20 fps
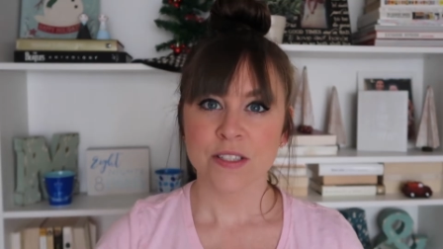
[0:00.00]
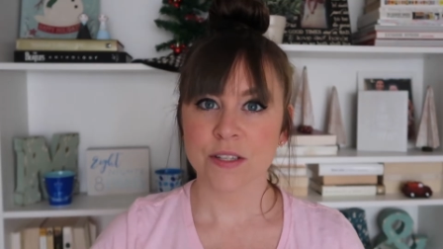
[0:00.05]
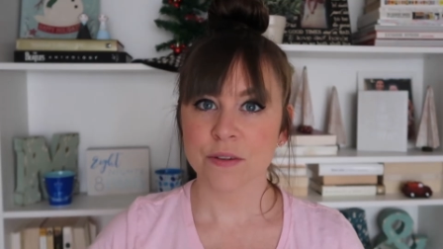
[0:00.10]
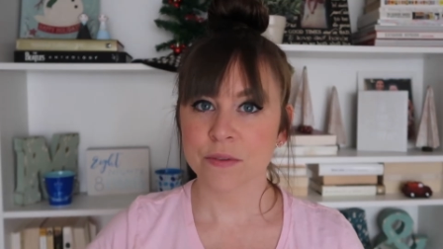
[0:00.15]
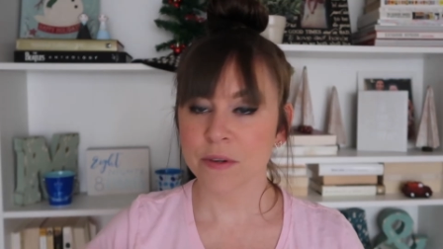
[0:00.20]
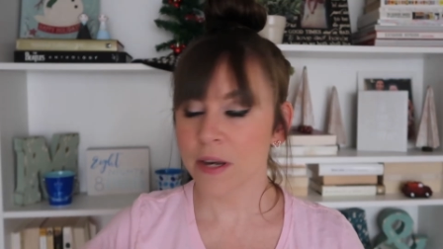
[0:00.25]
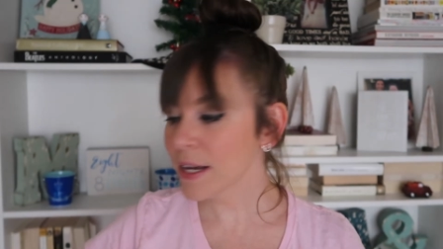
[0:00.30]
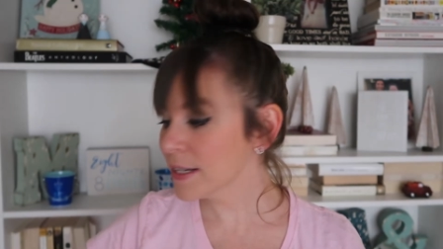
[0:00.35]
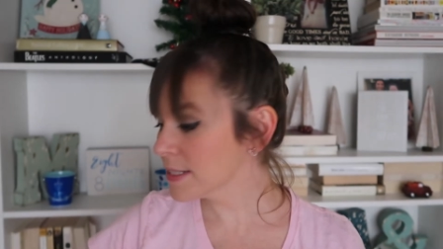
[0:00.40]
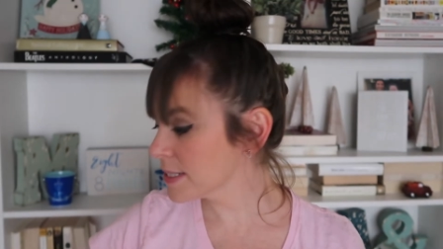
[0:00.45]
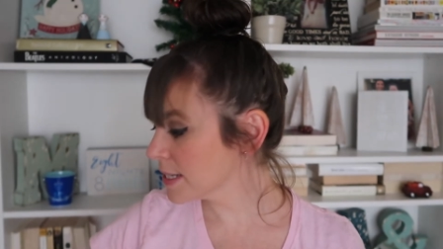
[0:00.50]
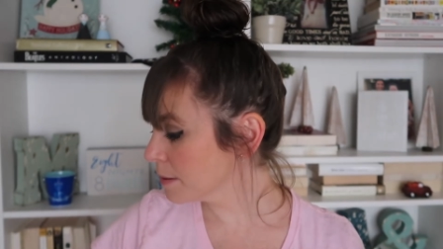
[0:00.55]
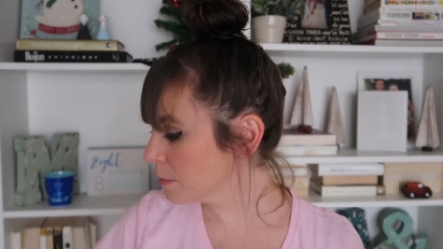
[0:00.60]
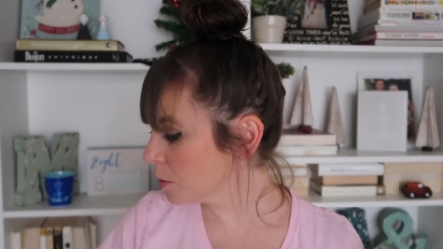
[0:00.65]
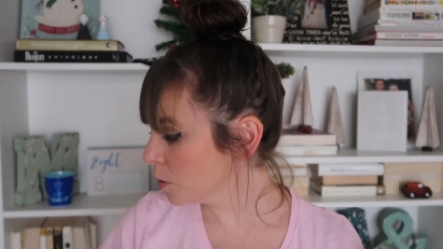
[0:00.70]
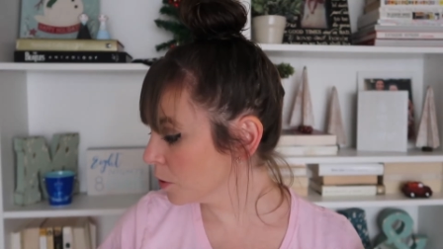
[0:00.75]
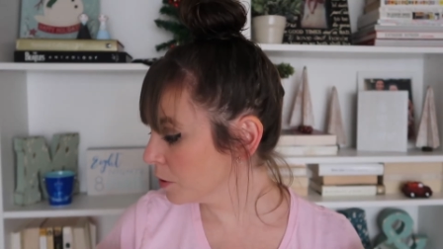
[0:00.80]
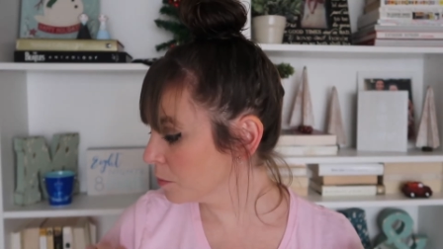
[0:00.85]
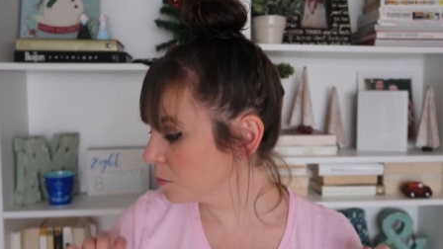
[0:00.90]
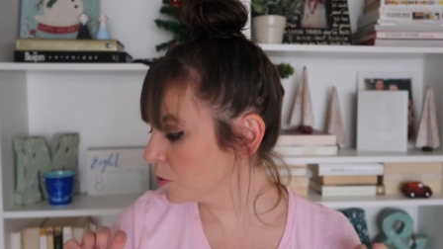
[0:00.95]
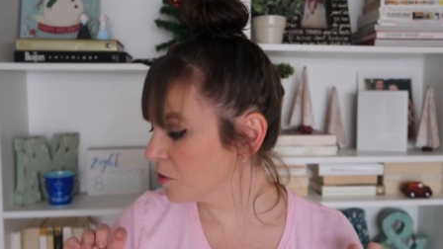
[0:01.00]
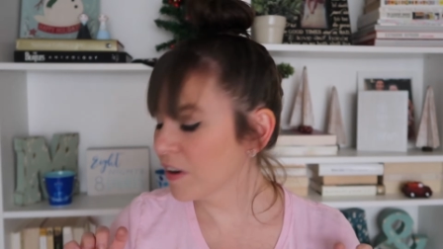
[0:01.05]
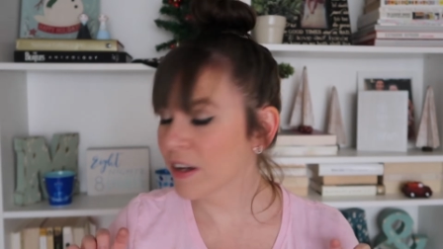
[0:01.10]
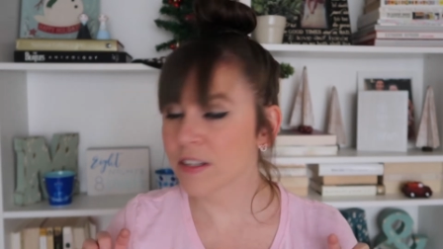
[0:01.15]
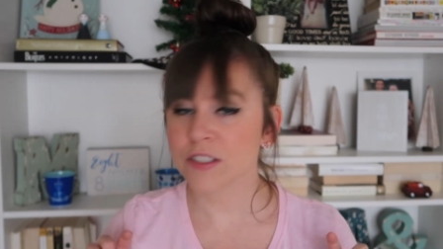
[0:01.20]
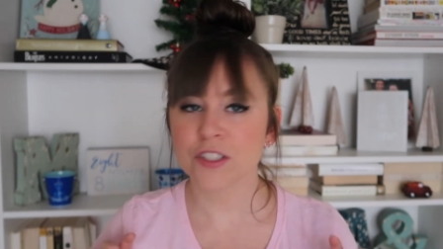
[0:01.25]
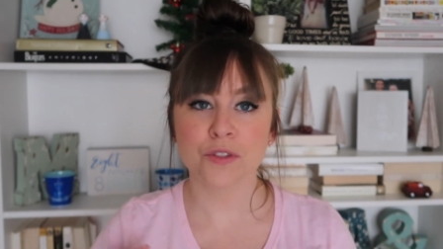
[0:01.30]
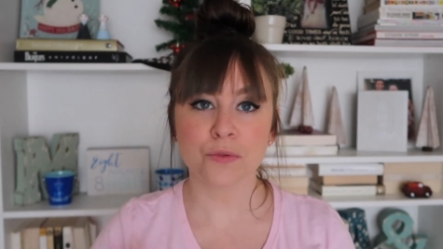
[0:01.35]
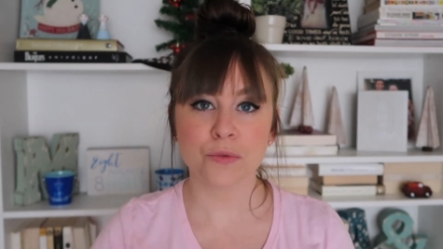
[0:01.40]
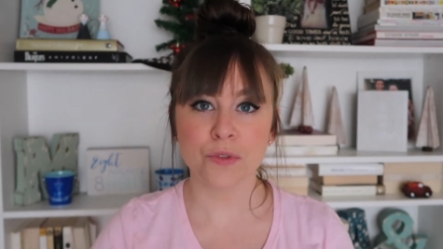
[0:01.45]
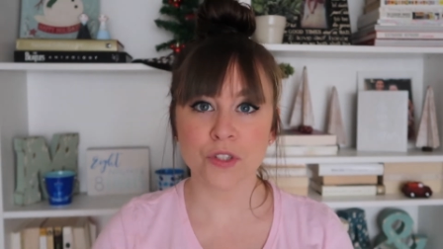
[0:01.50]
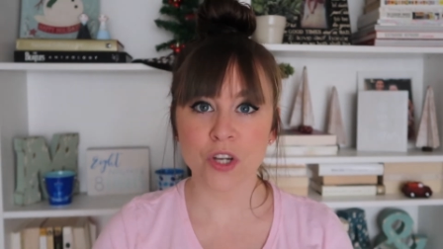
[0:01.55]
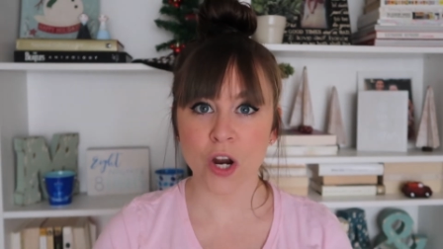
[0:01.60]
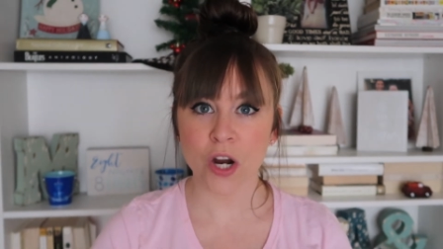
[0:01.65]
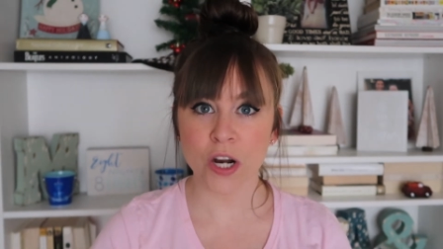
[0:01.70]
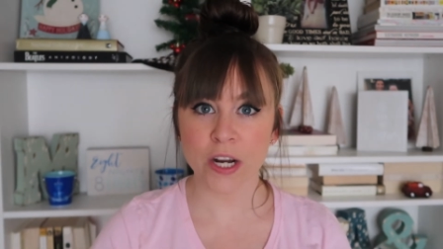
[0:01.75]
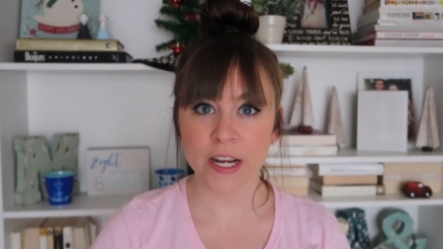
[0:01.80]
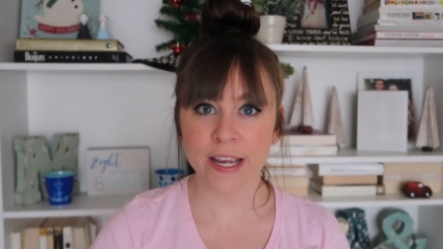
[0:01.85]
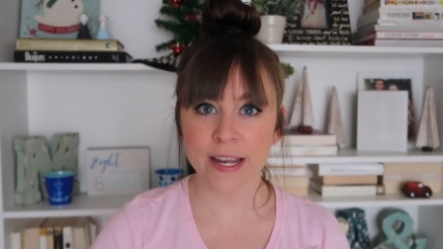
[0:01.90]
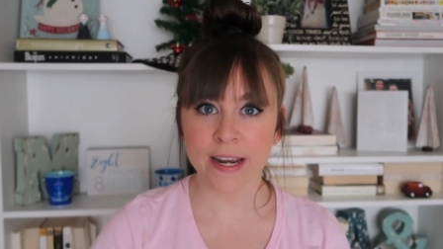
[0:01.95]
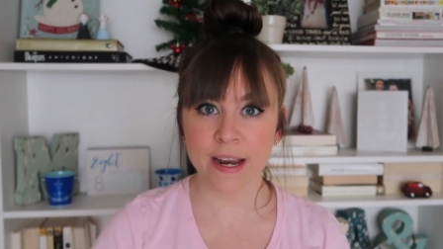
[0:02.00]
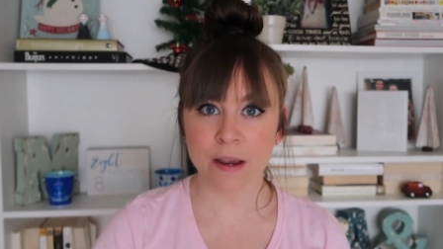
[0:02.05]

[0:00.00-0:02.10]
So next I'm going to move on to Target.